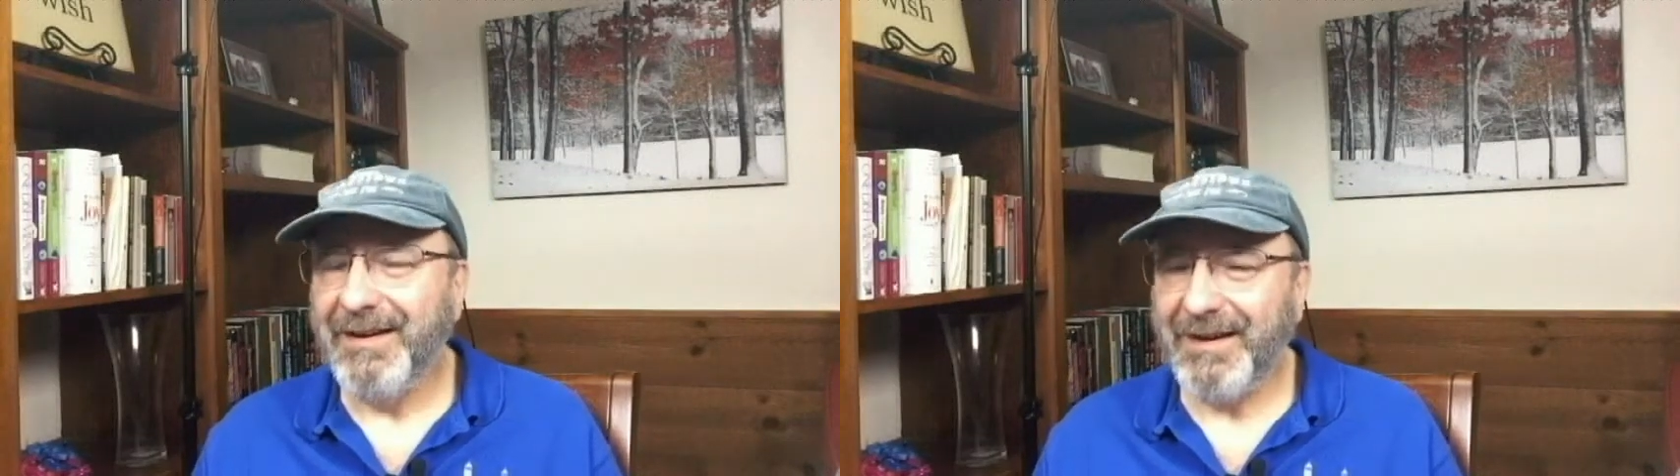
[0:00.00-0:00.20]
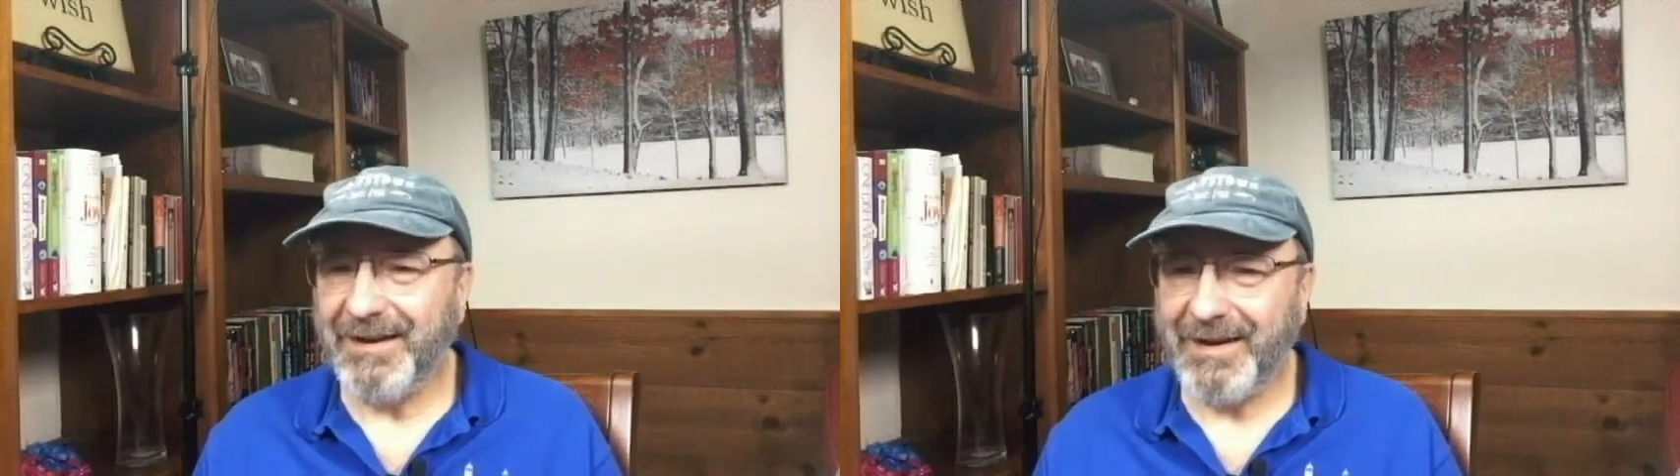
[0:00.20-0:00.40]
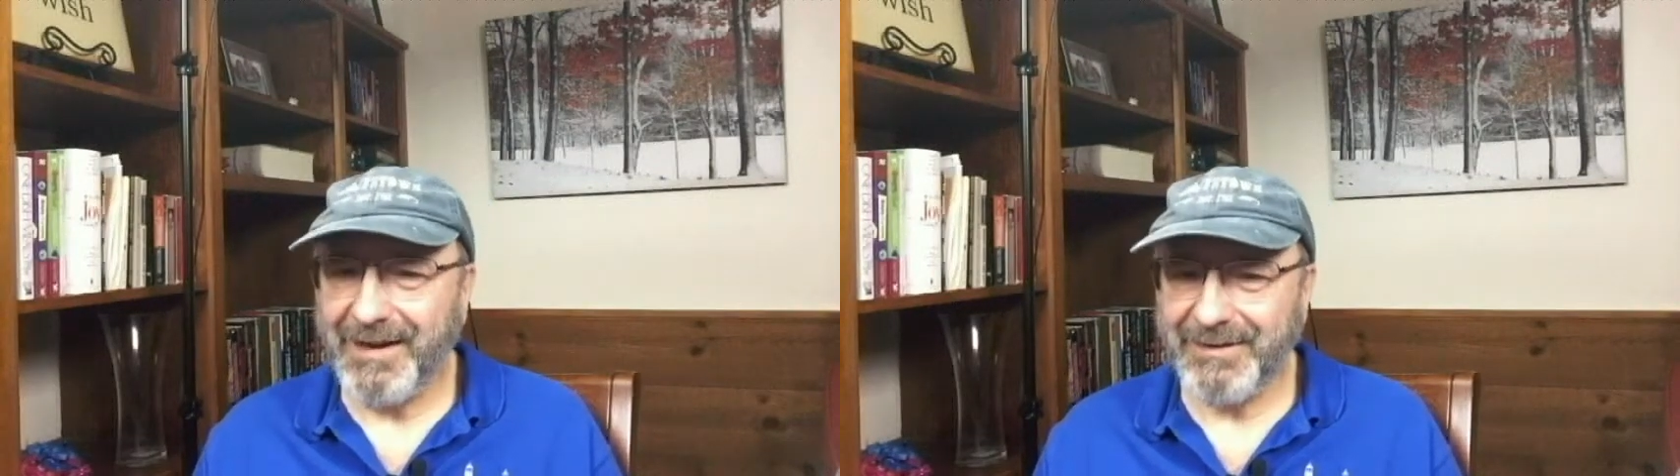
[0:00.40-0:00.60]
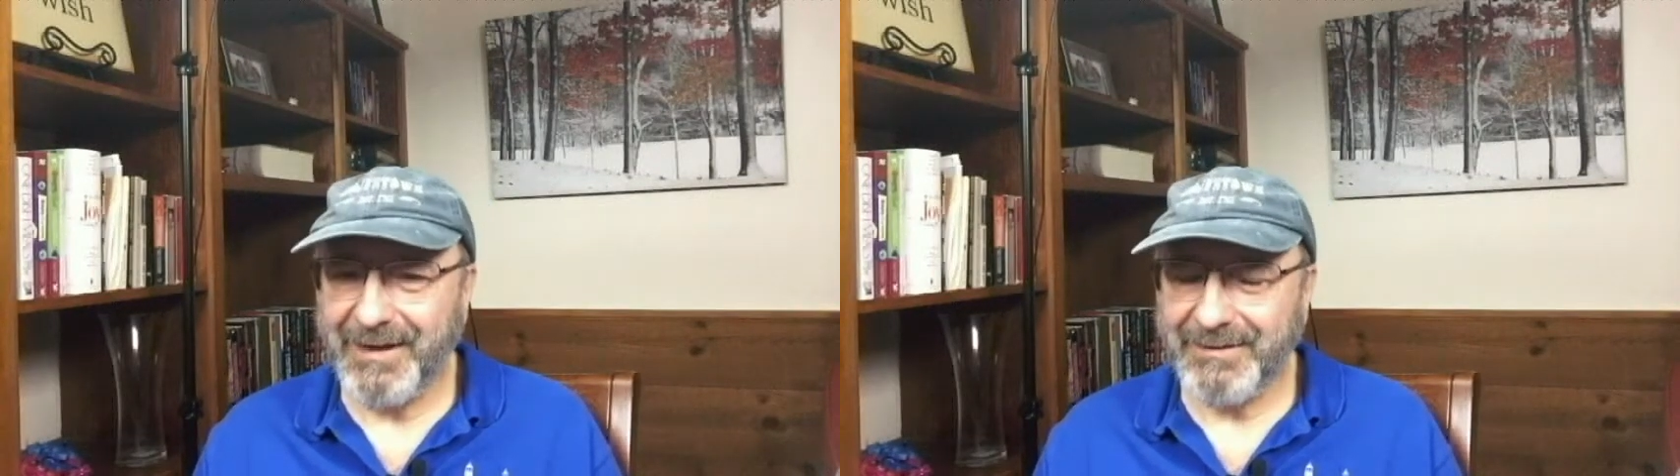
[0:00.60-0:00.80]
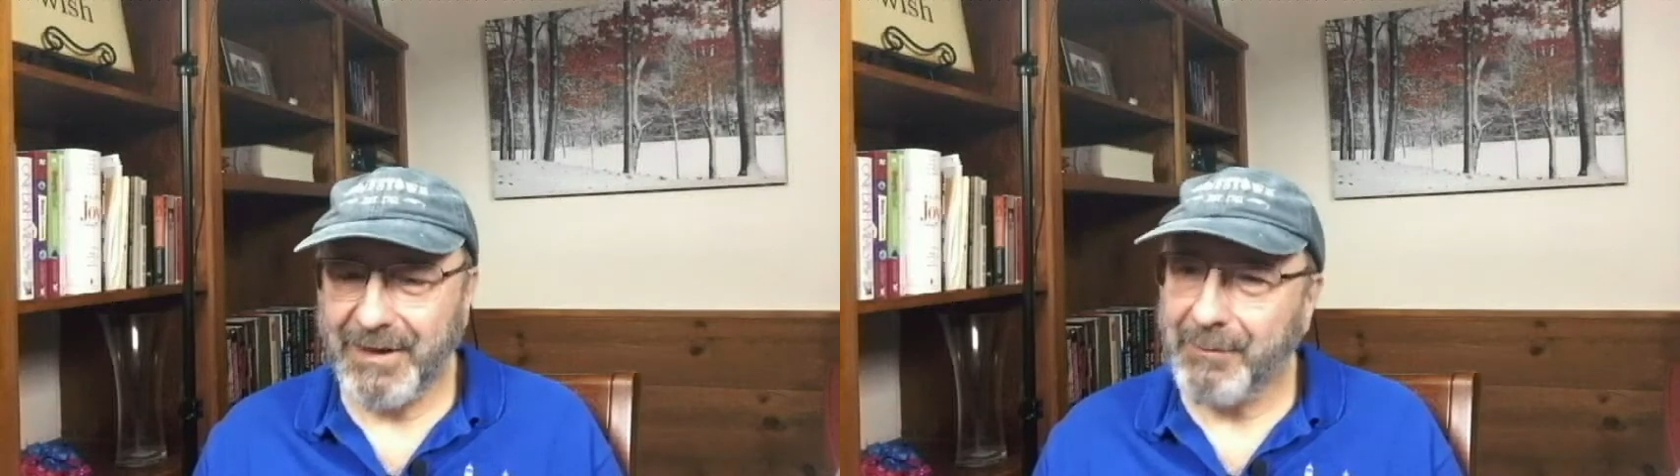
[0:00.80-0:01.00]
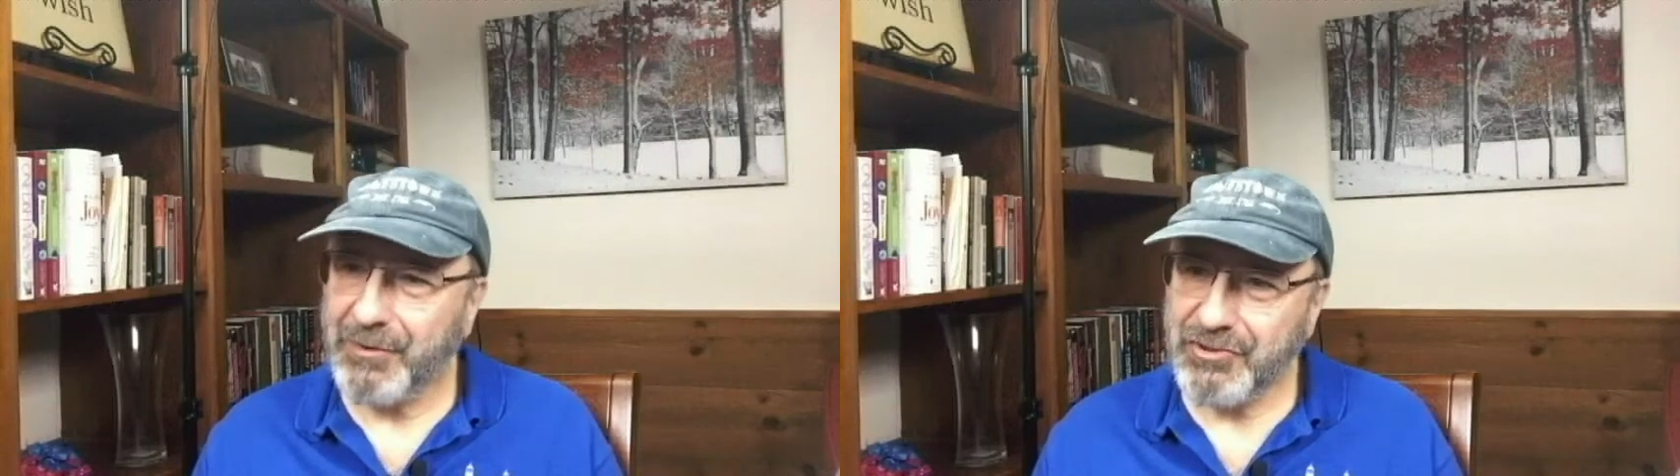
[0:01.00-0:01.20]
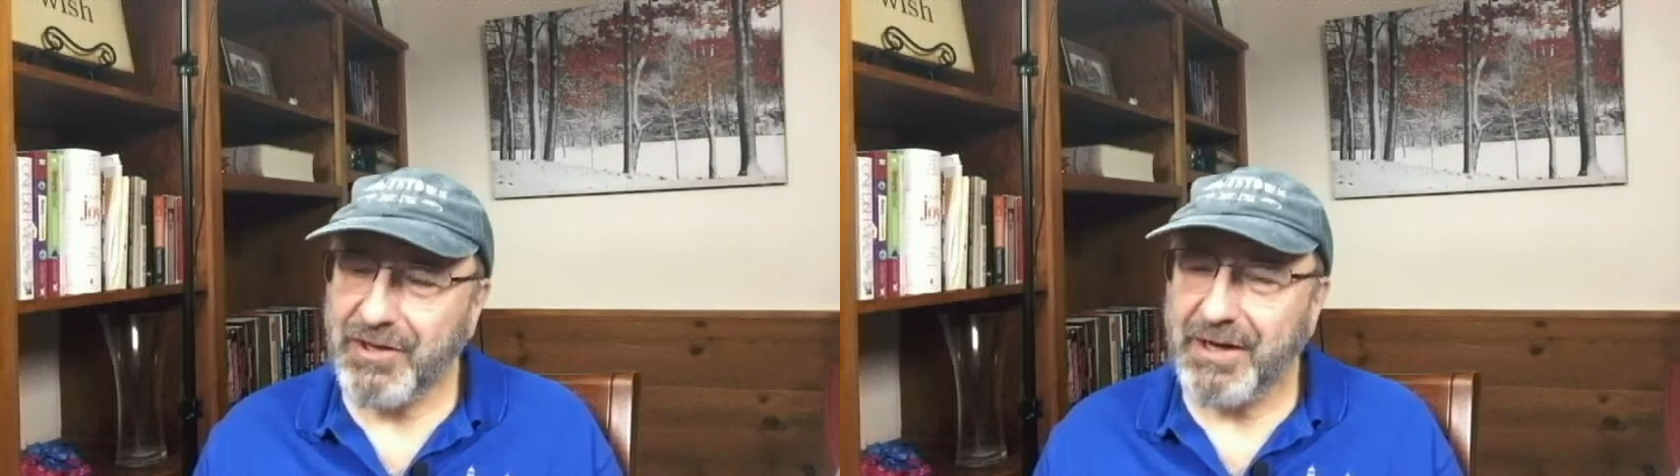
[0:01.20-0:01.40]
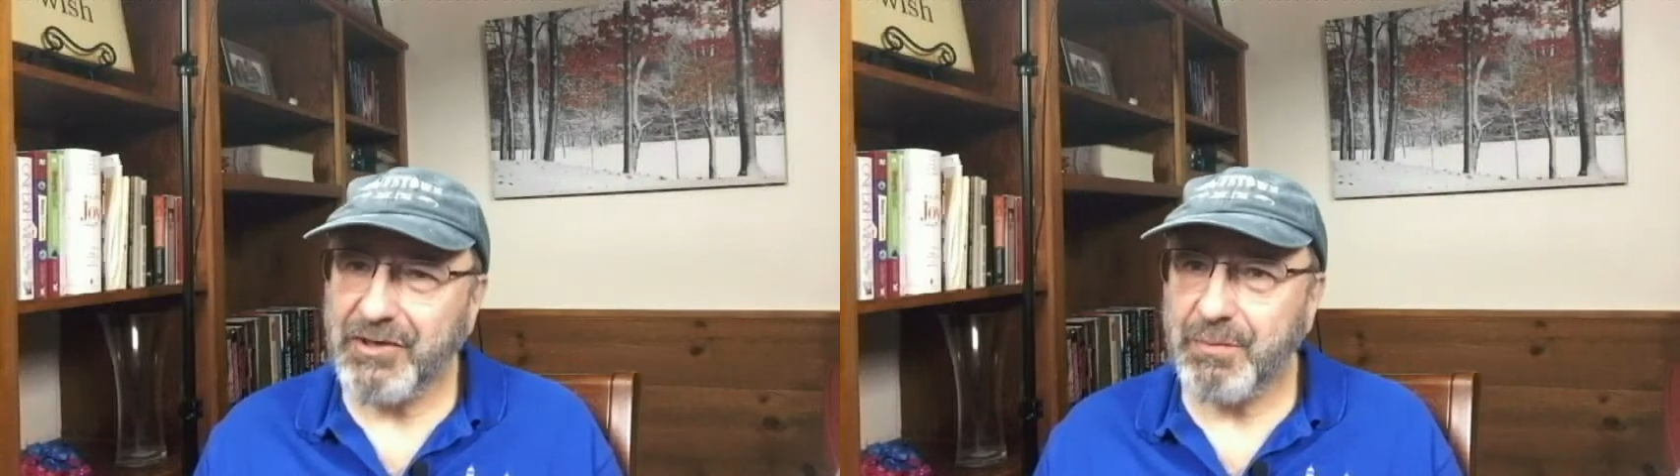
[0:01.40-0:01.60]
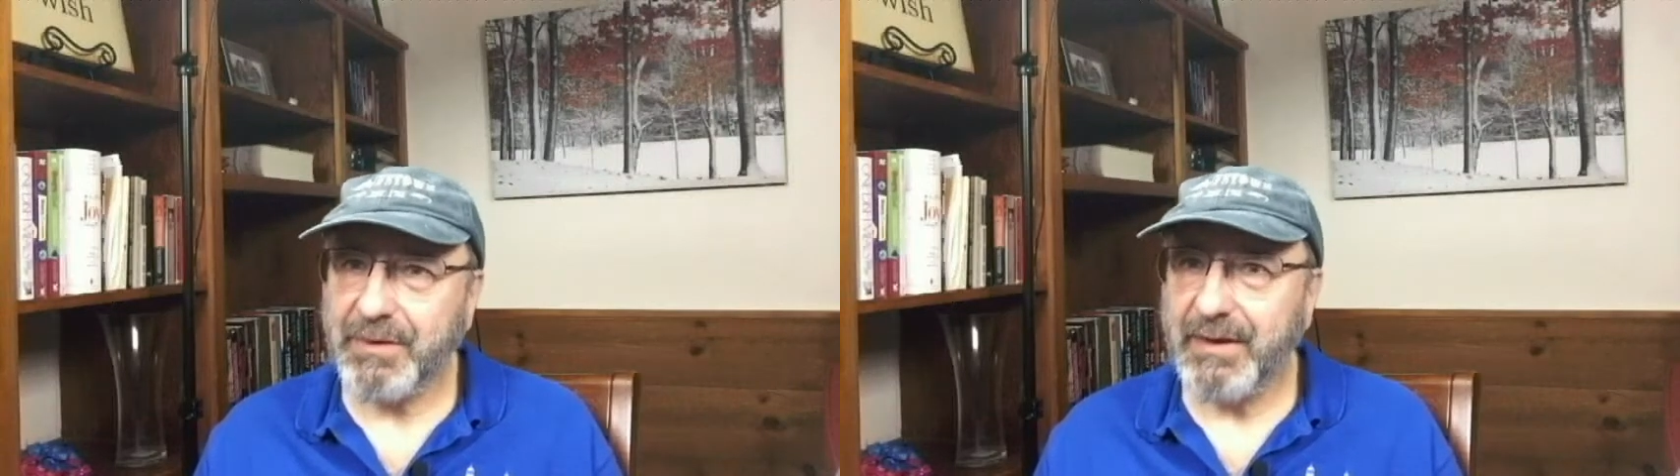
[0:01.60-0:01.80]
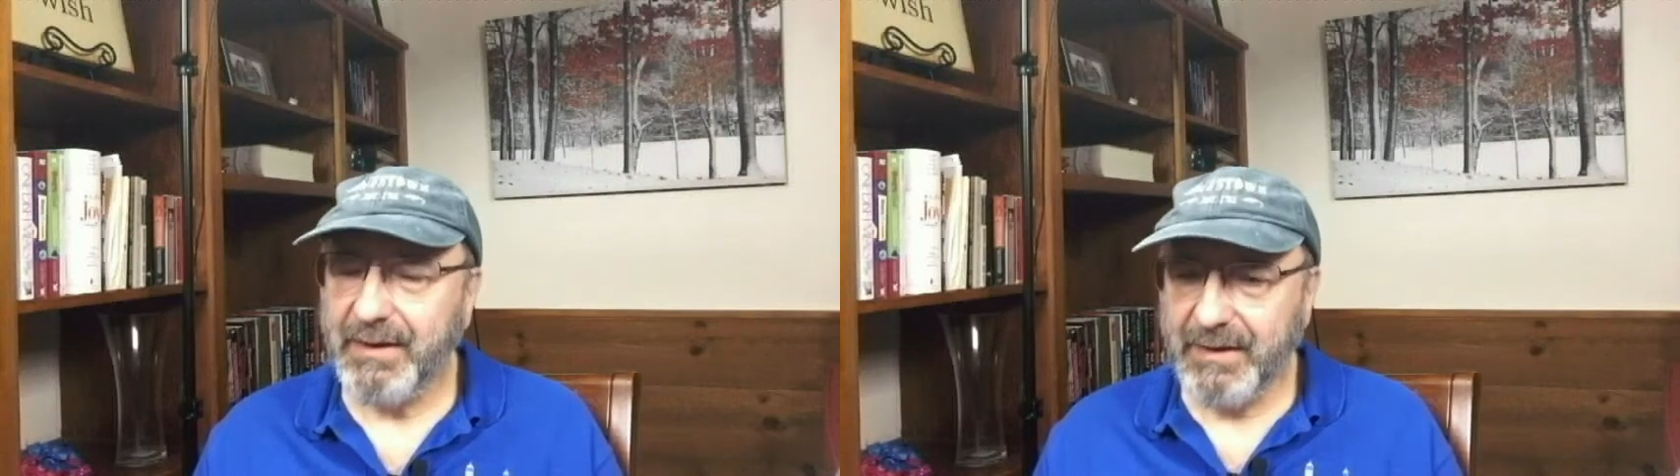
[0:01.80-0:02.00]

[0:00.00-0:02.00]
That name could change, but